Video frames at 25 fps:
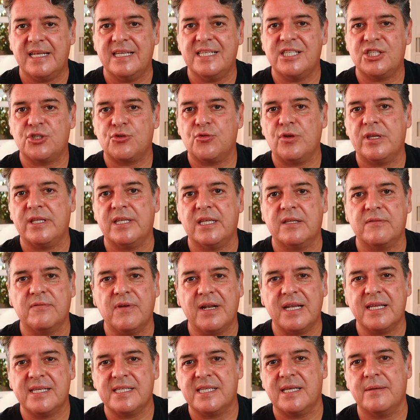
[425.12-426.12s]
it's treated
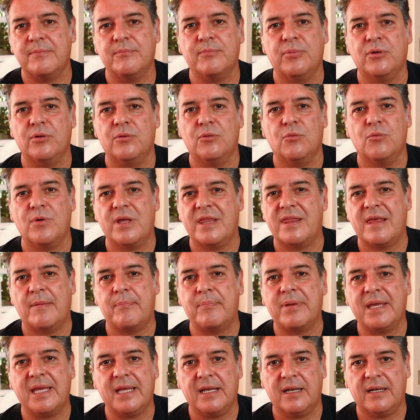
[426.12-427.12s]
very simple with a
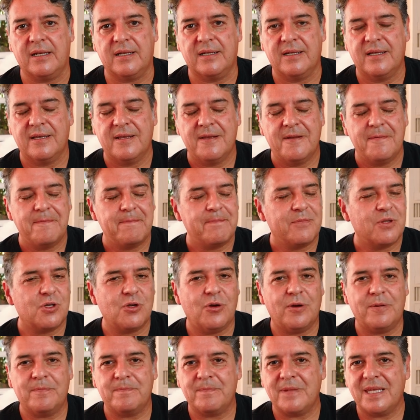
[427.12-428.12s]
pill.
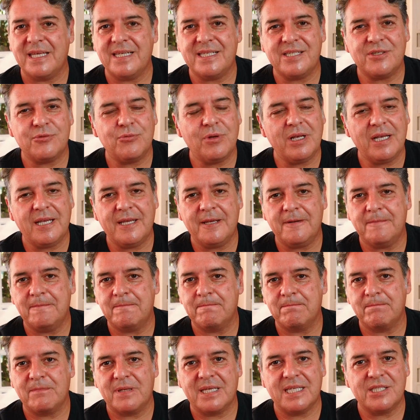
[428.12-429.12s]
So it's
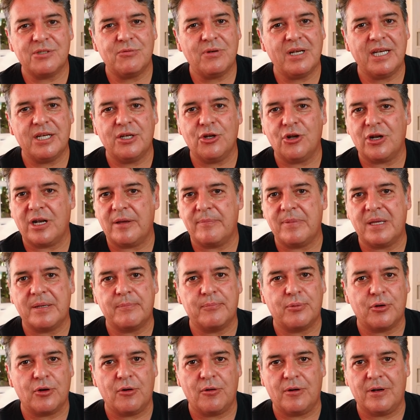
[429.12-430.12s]
really not a
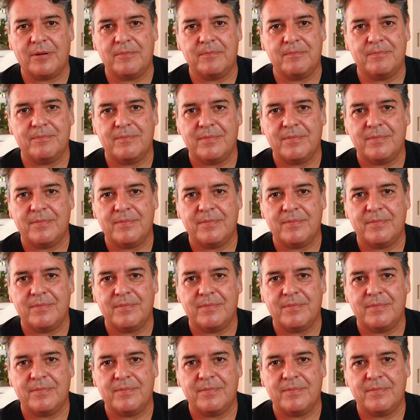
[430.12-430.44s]
big problem,